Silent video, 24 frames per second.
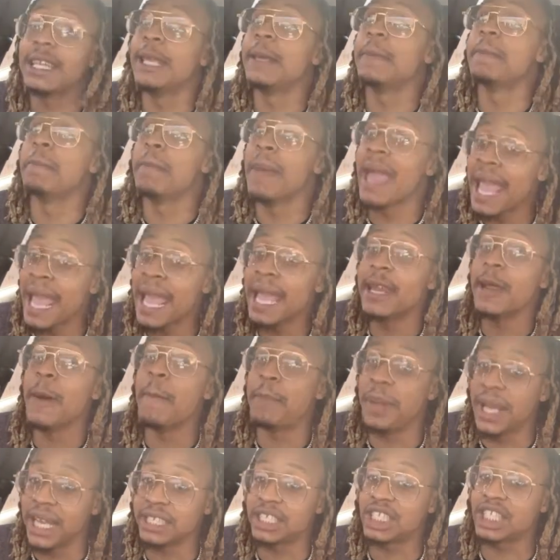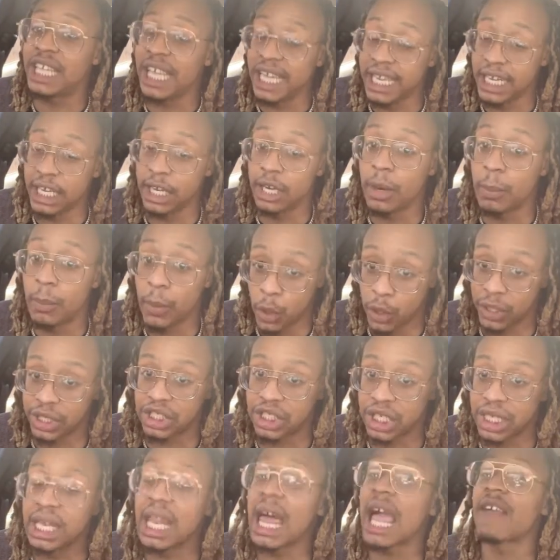made a bitch get an abortion.
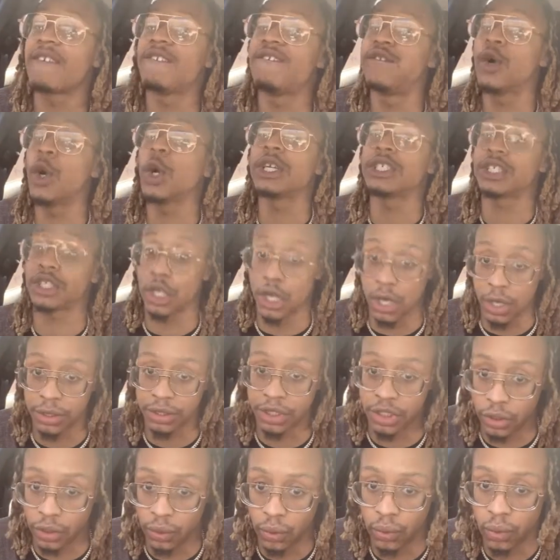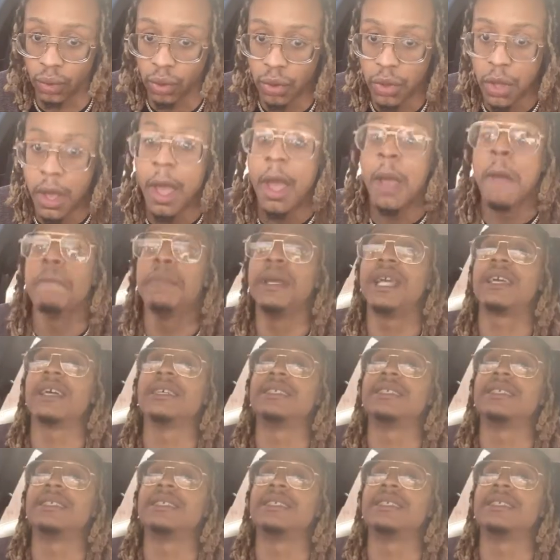Like, forced her to, because